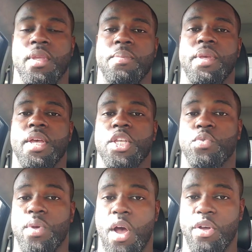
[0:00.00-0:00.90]
Because
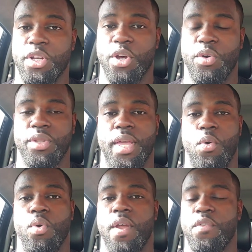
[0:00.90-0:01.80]
we all know that
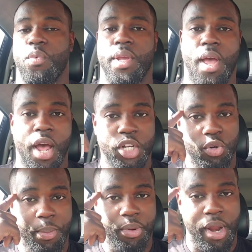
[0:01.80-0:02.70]
whatever we conjure
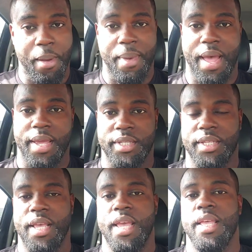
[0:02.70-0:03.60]
up in our minds,
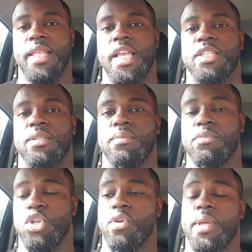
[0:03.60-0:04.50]
that's,
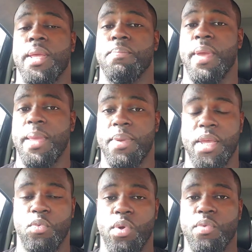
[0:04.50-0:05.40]

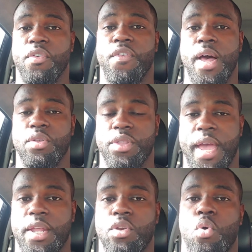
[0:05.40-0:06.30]
maybe we will follow
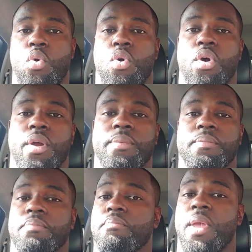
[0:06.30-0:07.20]
that or
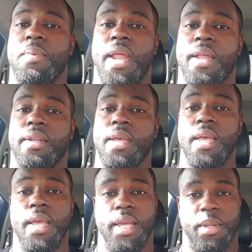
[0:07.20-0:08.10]
maybe not.
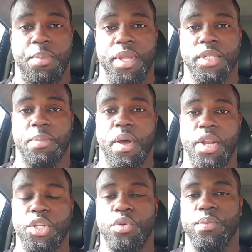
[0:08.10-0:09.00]
It depends
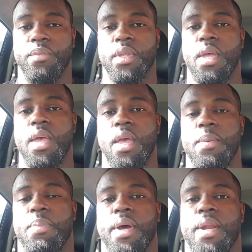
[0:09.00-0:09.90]
upon you.
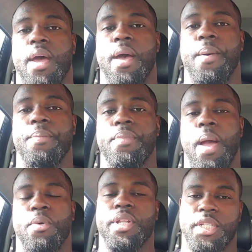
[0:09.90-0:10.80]
But I'm
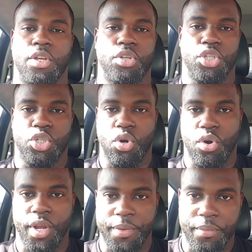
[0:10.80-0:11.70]
going to tell you a
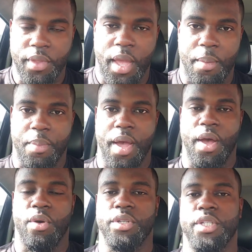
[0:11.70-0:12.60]
story
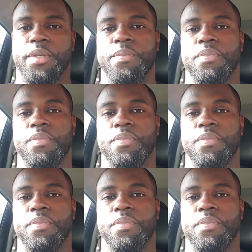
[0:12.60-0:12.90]
about